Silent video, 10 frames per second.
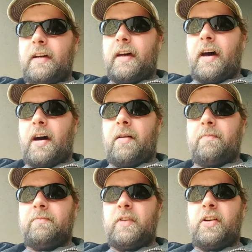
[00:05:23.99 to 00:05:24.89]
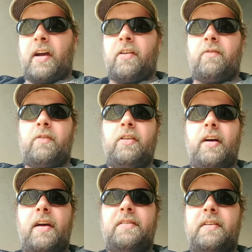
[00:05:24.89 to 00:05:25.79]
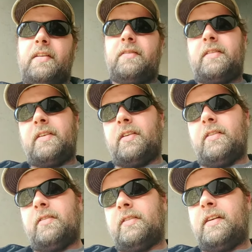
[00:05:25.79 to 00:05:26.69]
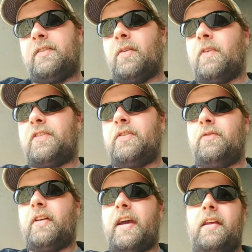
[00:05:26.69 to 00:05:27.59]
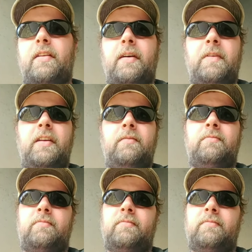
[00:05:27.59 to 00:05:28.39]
You're not going to realize it until it's almost too late. I mean,